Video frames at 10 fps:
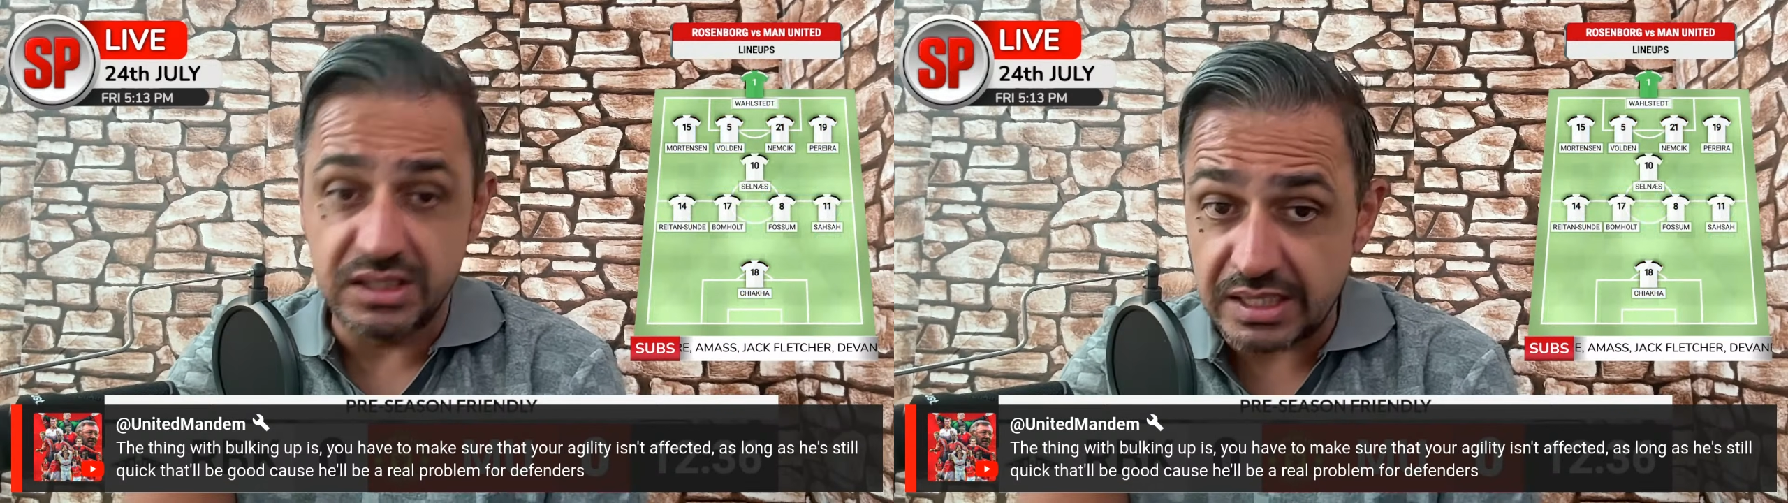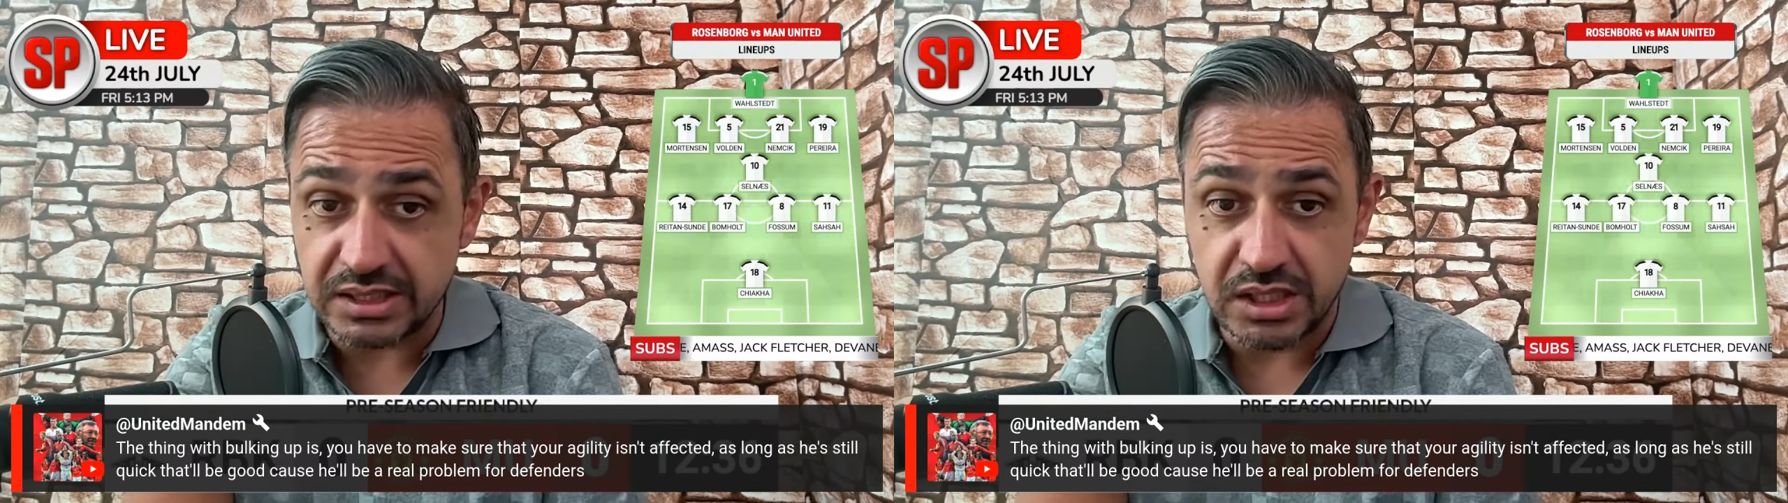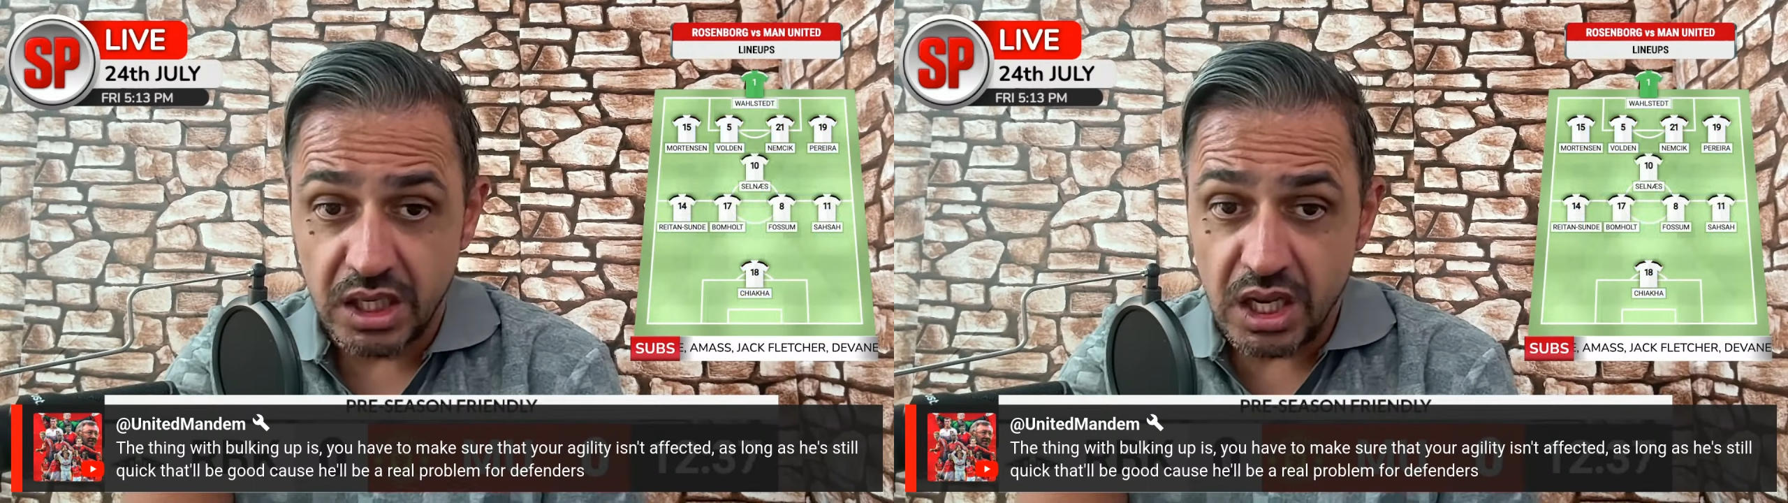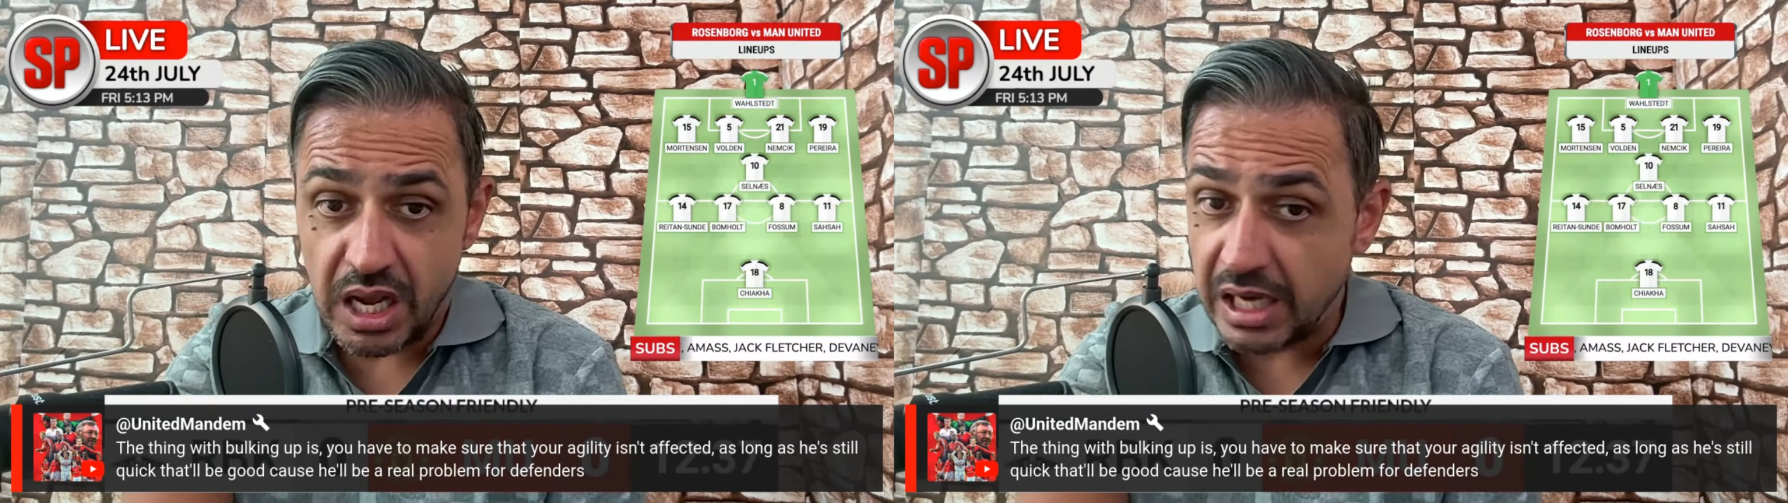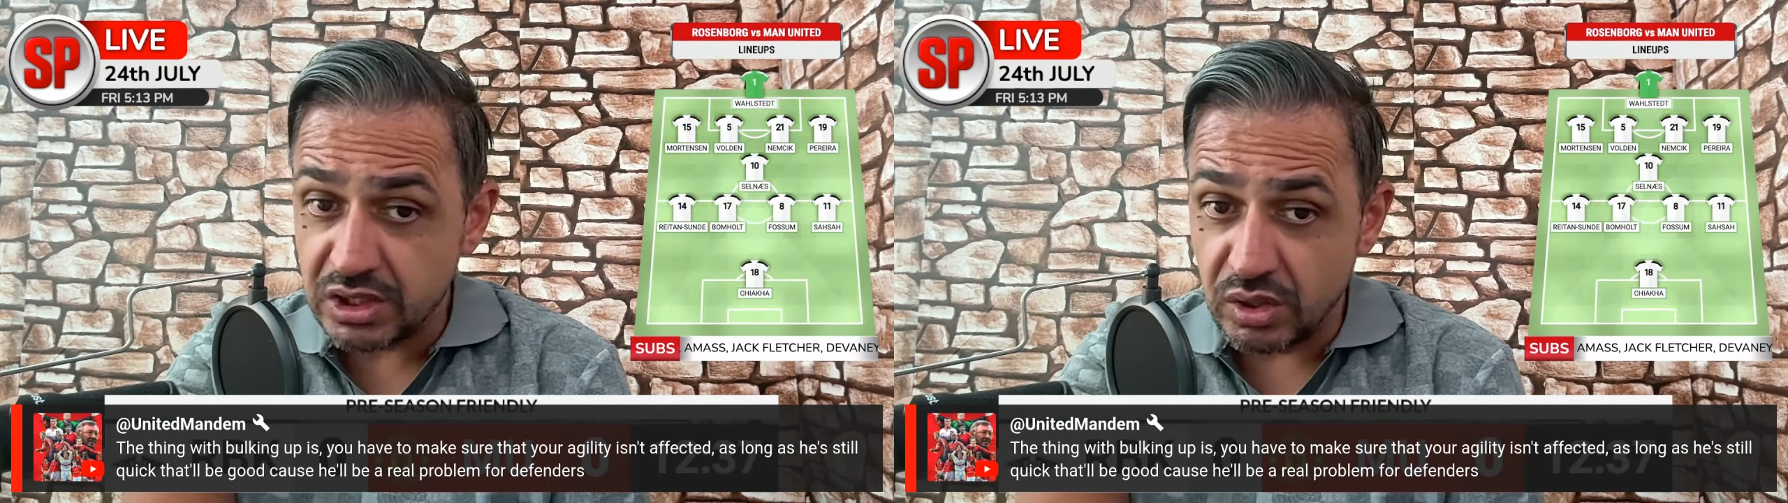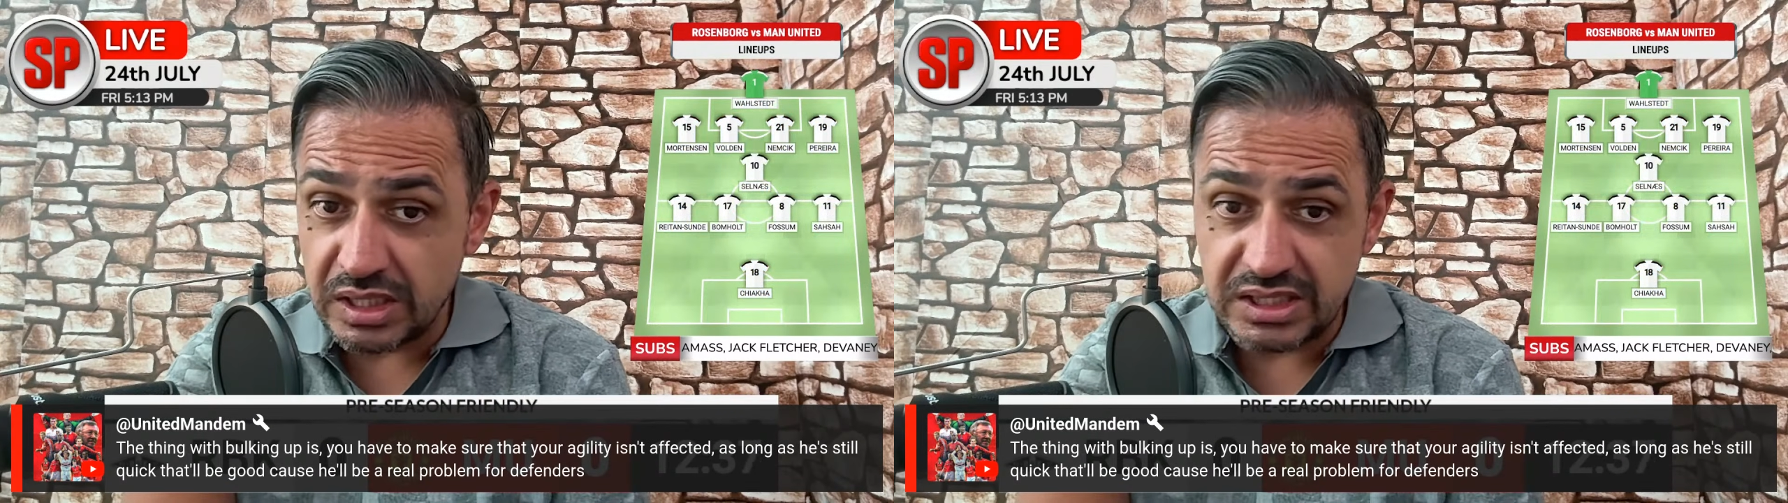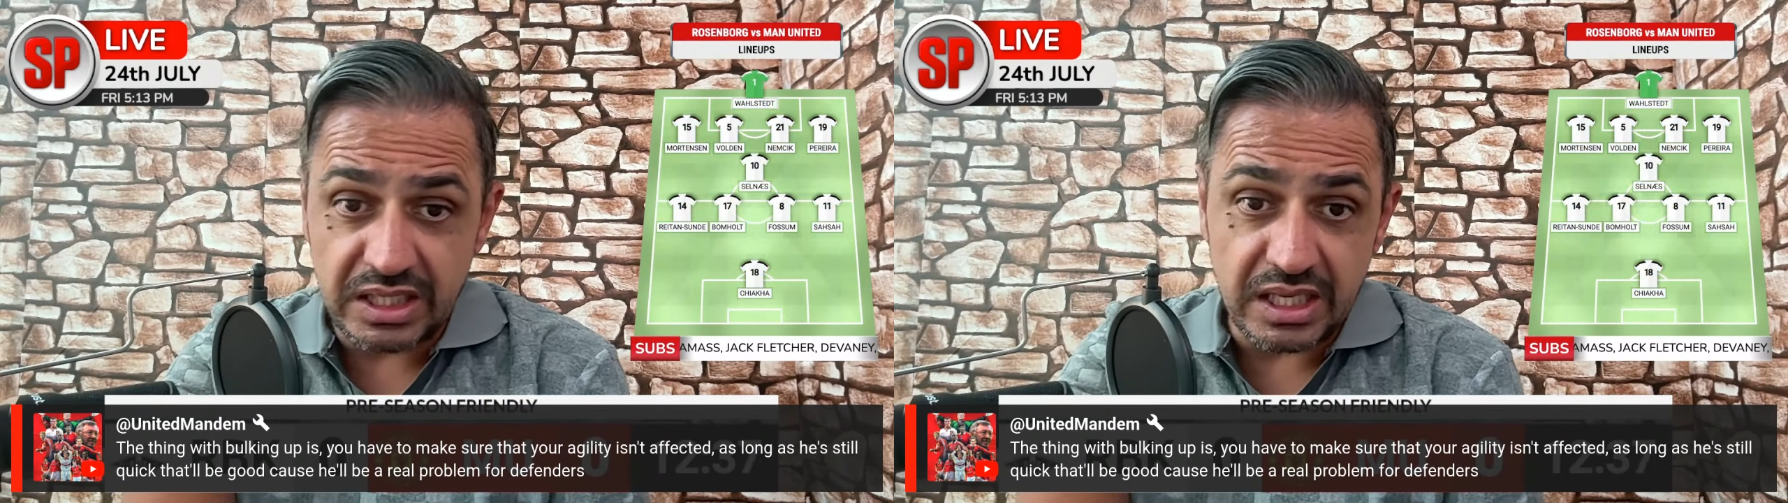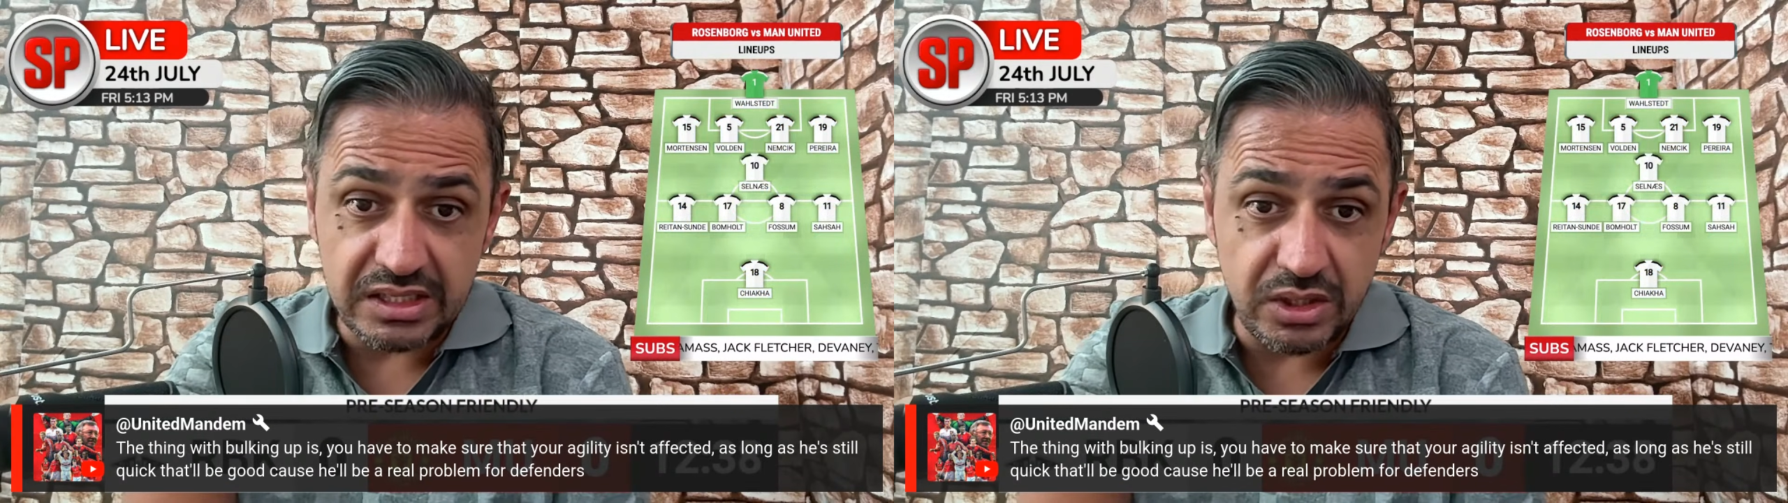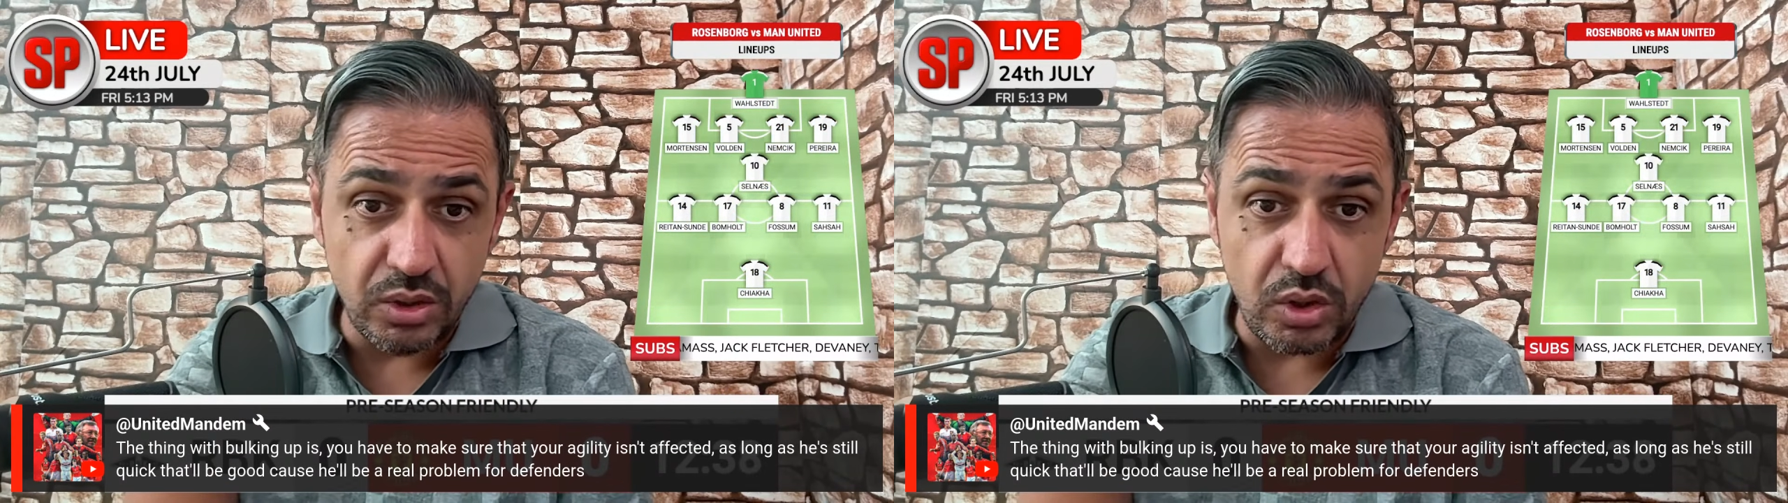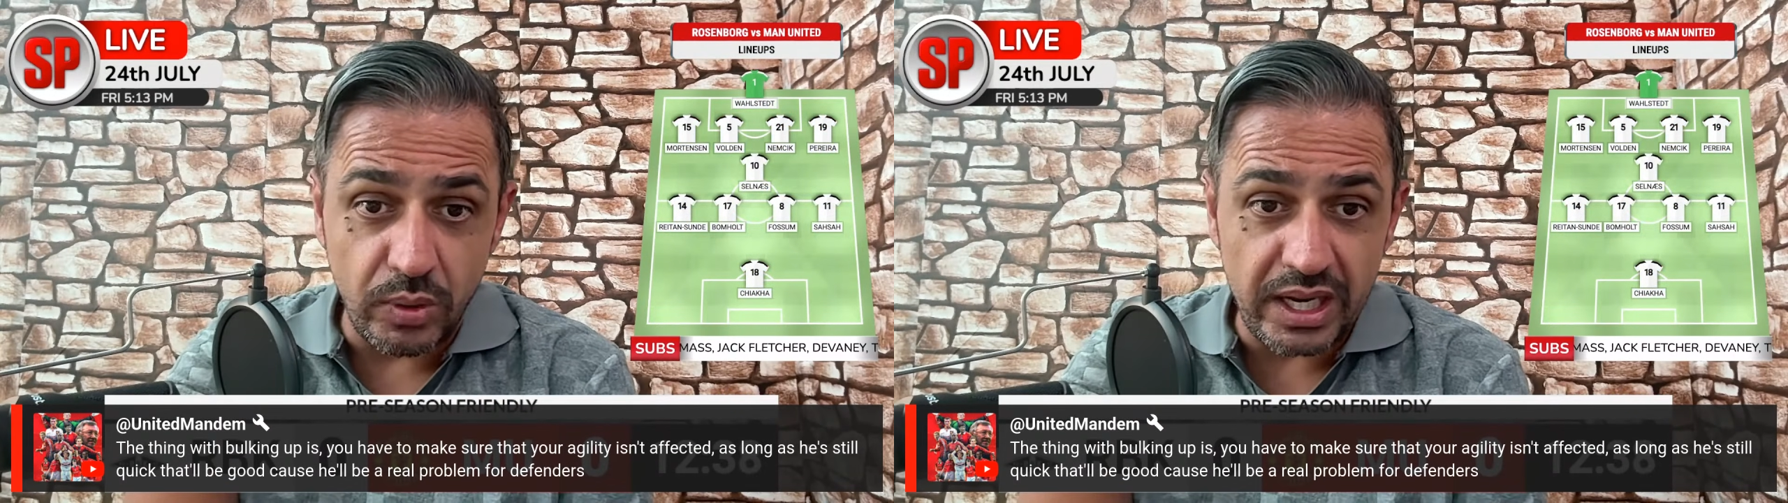Yes, as long as he gets still
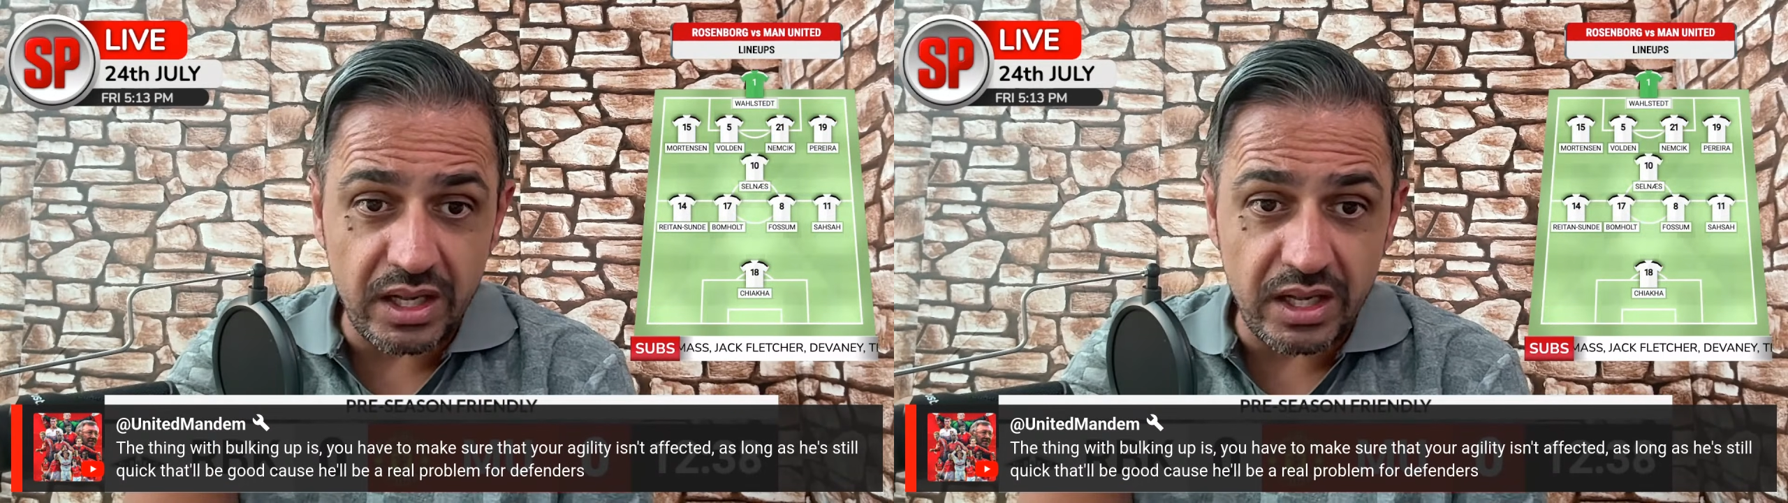quick,